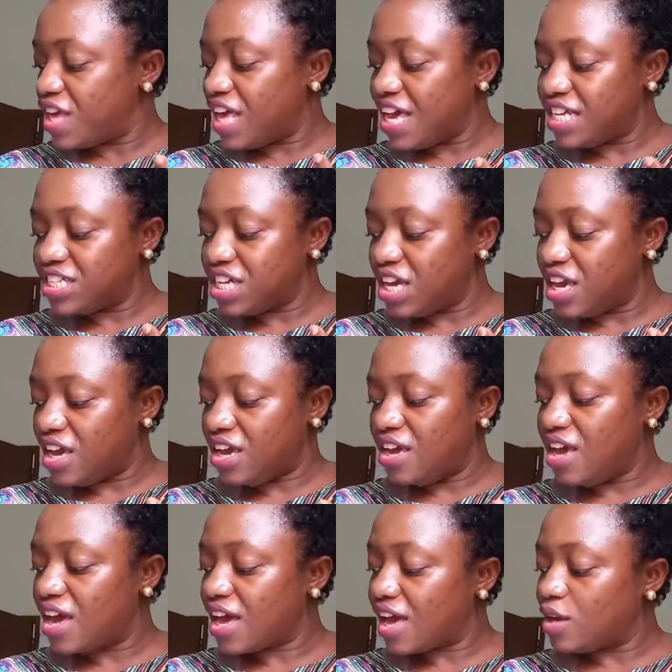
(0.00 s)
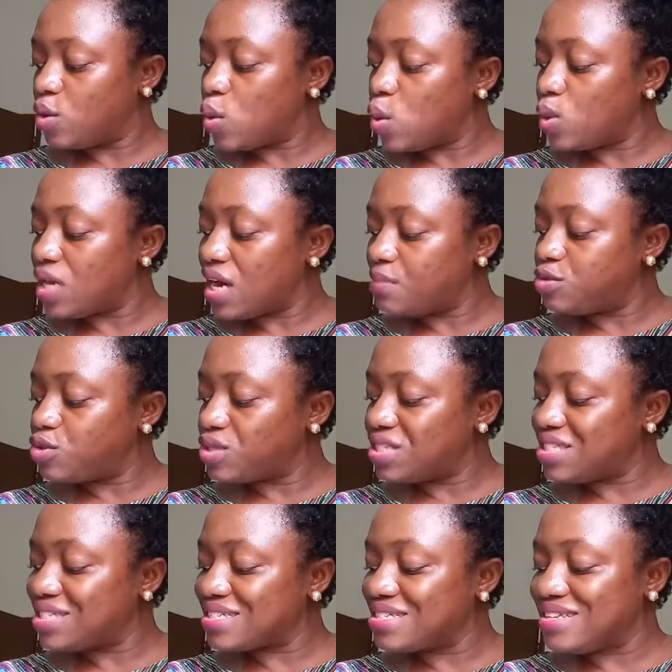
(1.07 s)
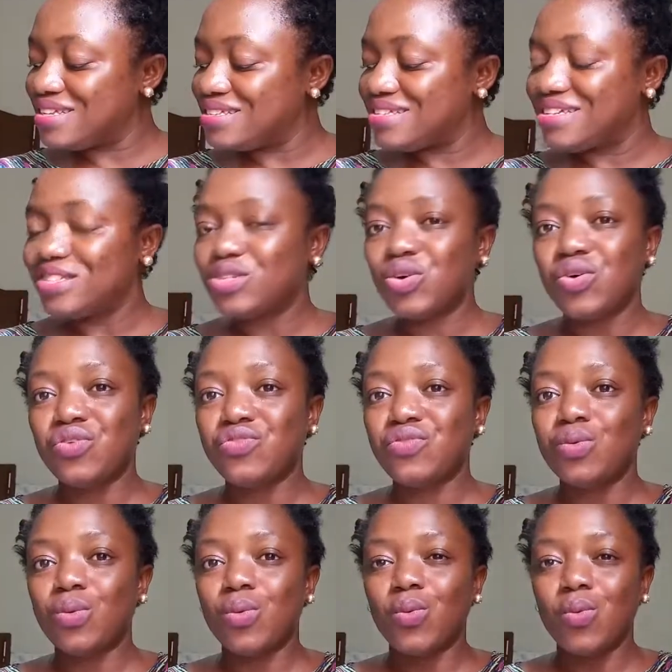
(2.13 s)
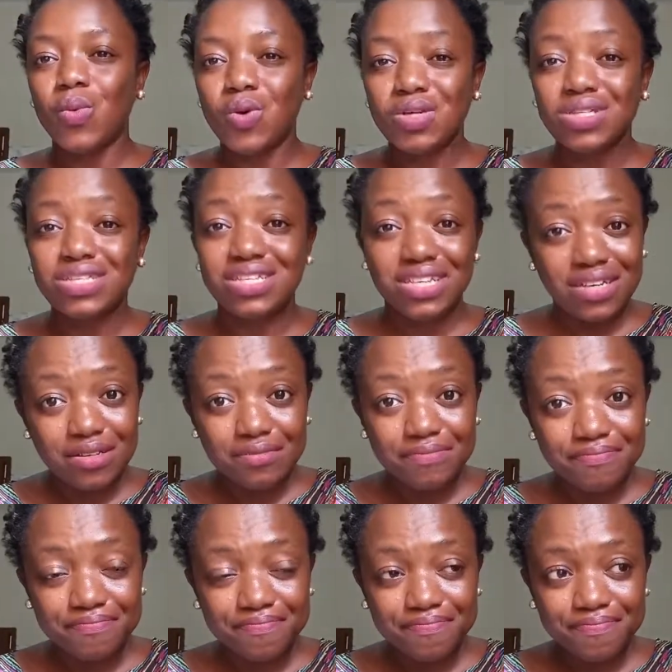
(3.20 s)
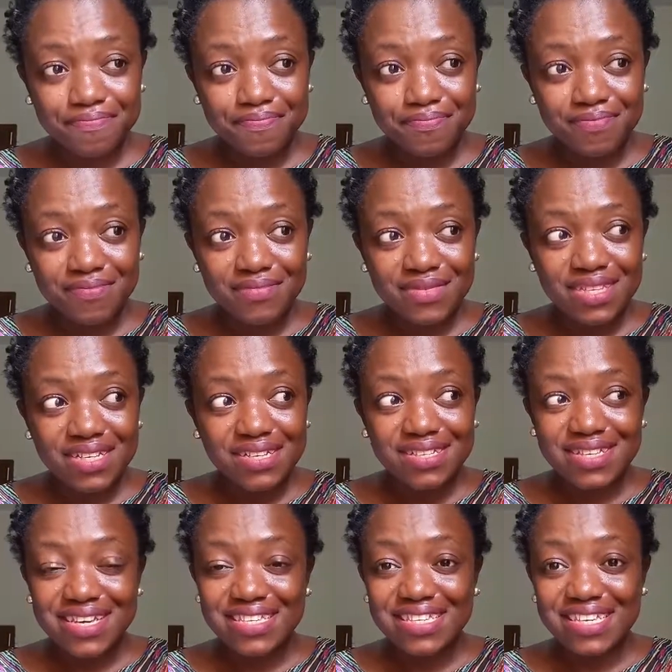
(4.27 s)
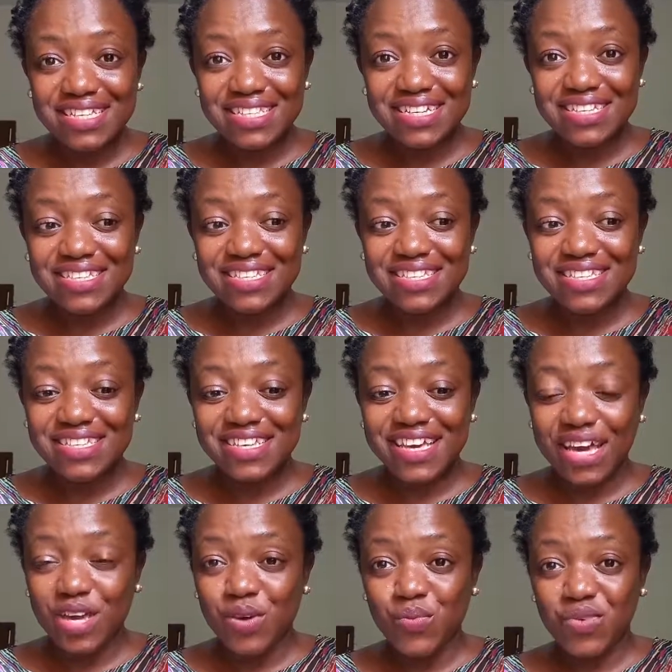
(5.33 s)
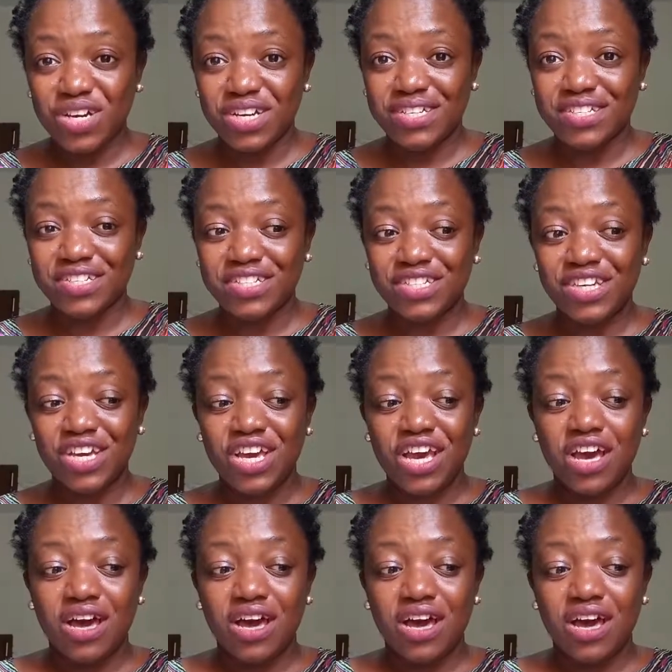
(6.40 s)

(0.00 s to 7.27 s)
the HA can hold up to 6 liters of water. 6 liters. Can you imagine?